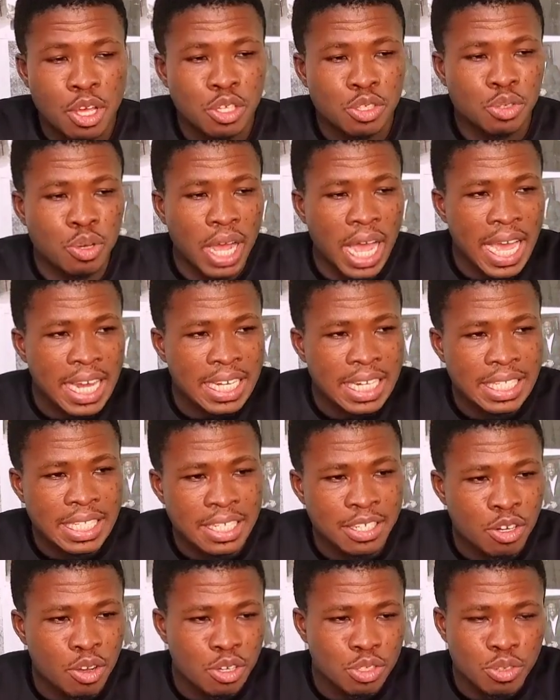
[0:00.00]
So
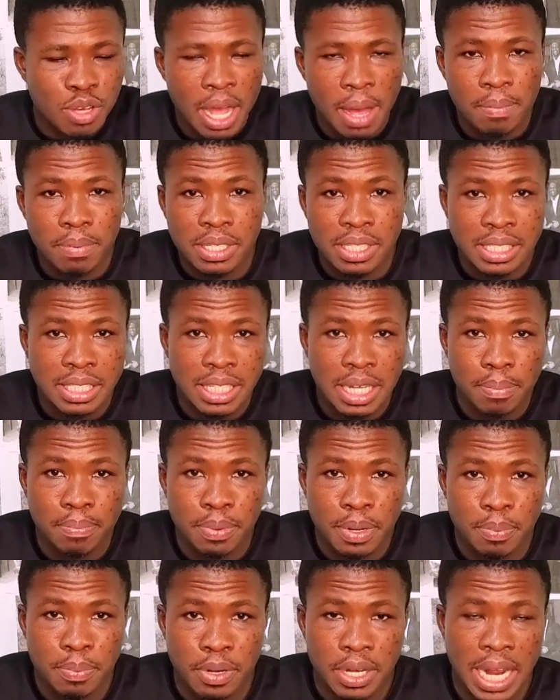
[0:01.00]
editing also happens in a
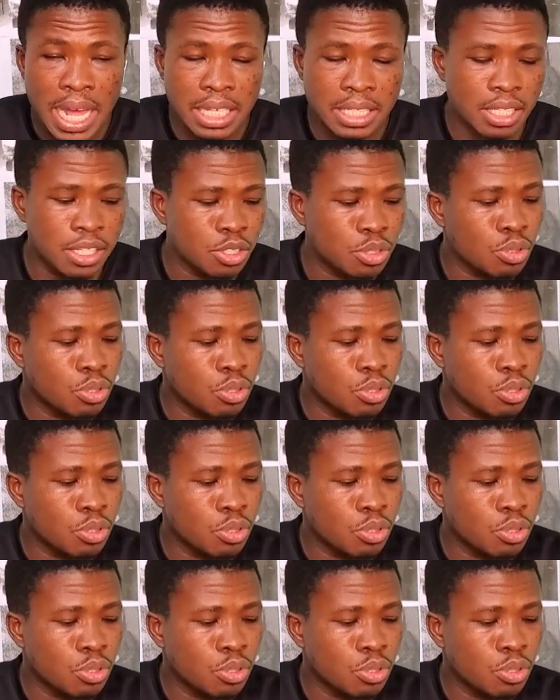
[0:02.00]
pre-production.